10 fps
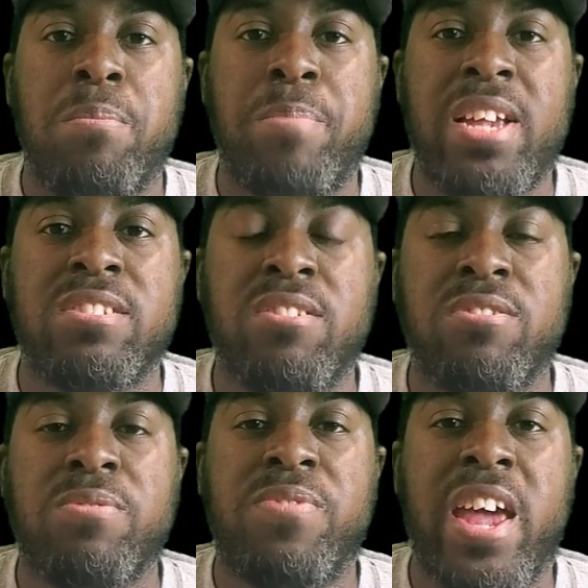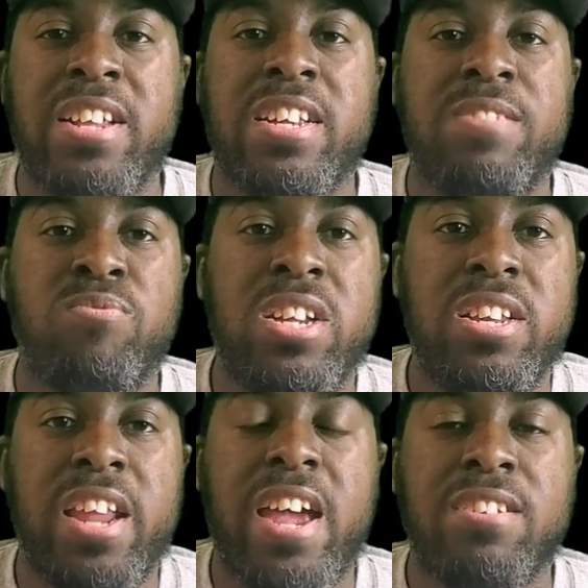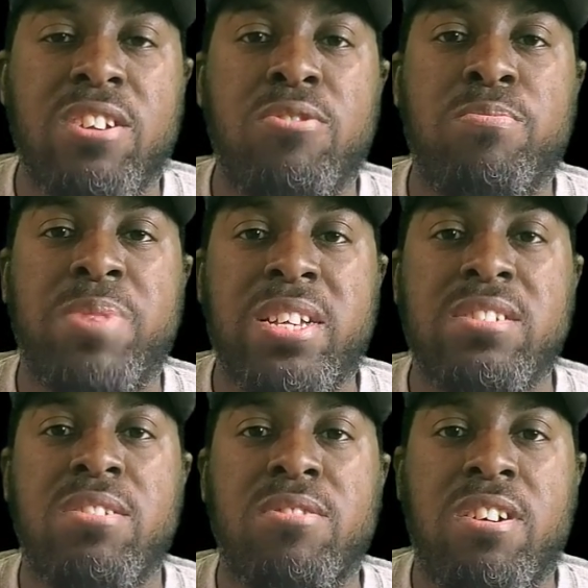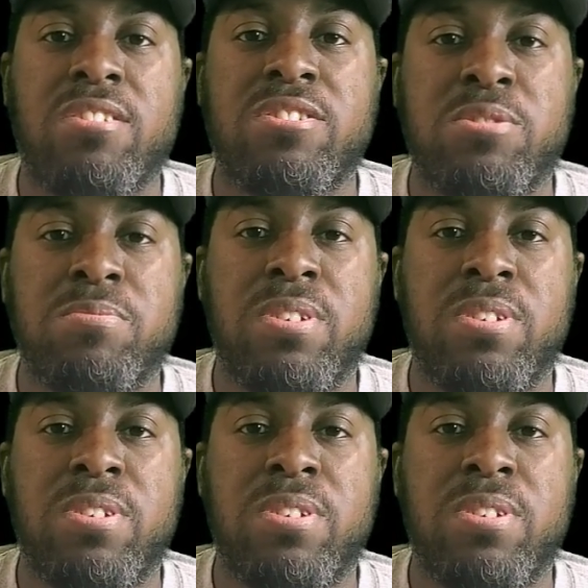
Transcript: based on the fact that we now know, based on Arthur,